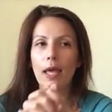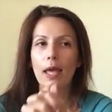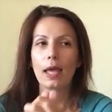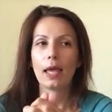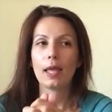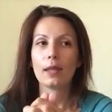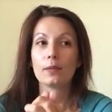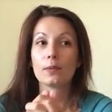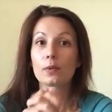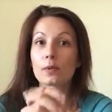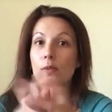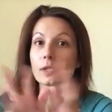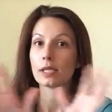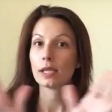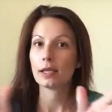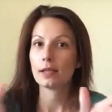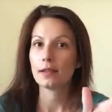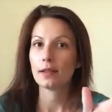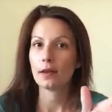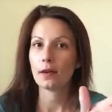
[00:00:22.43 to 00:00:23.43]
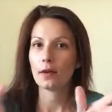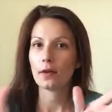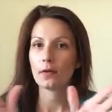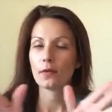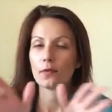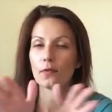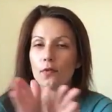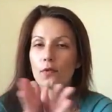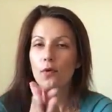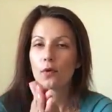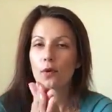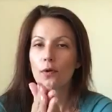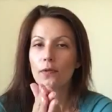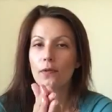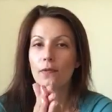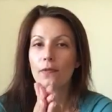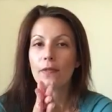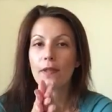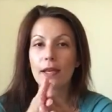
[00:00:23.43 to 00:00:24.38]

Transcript: and will stay there for the